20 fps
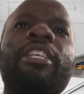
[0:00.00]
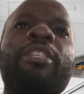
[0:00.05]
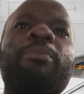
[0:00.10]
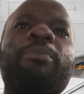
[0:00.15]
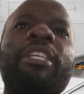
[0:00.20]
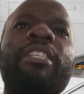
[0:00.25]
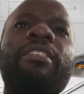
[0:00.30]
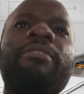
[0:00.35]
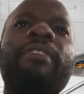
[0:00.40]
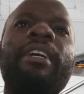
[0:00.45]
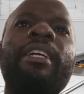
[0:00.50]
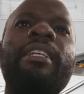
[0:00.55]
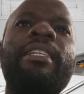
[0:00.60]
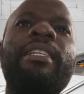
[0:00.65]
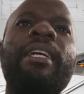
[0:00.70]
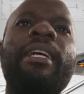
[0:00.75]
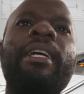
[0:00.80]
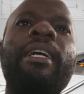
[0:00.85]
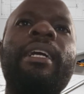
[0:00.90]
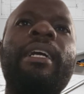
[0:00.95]
specified
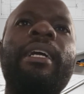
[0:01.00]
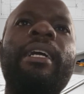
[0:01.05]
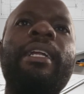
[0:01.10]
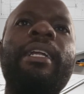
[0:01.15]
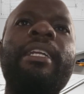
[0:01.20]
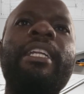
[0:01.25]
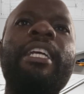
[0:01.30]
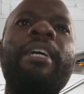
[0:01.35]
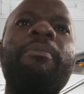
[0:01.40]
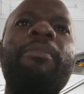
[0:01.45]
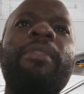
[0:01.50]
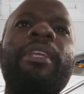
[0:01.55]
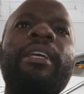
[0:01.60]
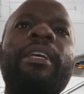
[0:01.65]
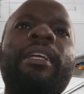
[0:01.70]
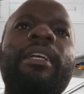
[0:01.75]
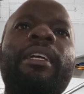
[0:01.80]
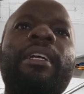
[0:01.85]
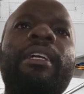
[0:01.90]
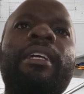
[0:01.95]
depth
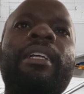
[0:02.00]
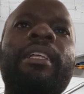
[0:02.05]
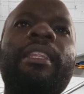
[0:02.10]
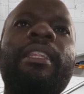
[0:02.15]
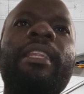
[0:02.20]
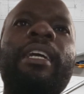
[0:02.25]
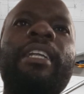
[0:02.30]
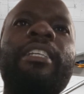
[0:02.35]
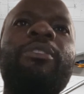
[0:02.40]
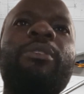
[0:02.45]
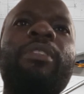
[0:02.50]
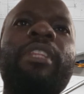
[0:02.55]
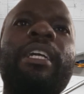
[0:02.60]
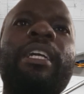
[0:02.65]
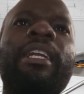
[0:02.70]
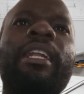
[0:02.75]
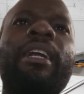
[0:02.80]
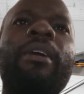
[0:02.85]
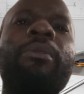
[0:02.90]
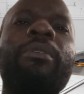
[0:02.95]
that is on
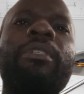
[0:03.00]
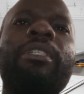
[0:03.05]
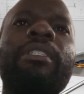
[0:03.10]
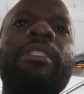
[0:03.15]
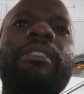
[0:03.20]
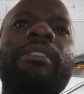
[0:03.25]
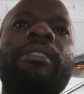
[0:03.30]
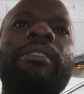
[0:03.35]
the ground.